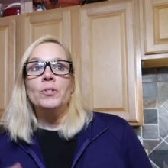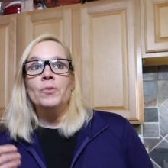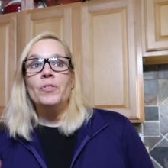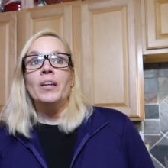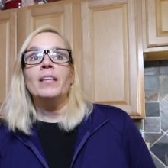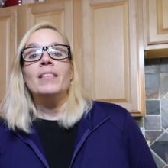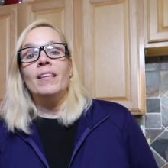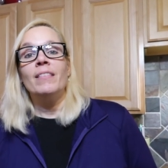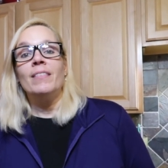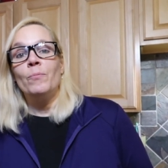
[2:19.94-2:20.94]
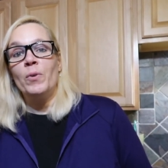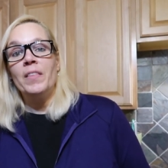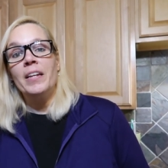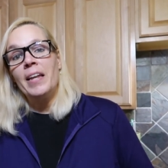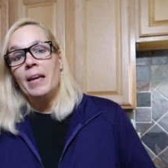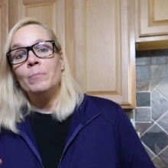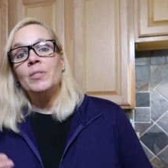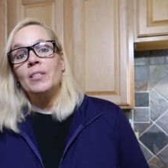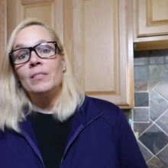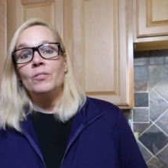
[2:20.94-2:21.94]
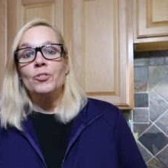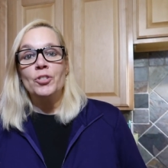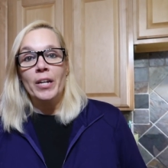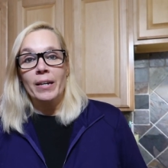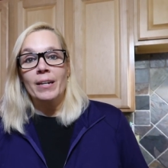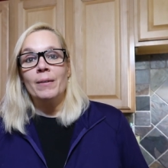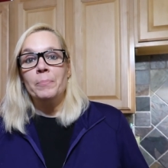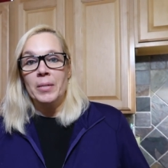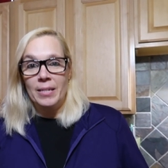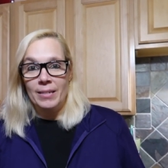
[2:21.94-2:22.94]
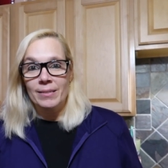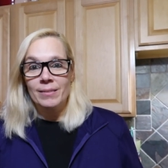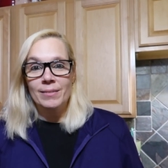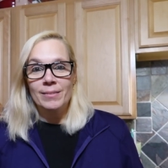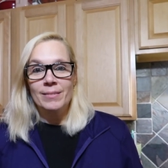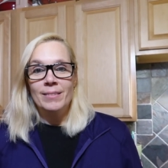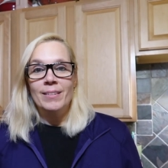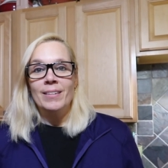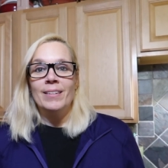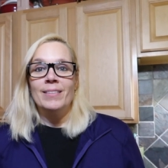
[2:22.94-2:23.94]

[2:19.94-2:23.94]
Do you think that when they named it chickpeas, I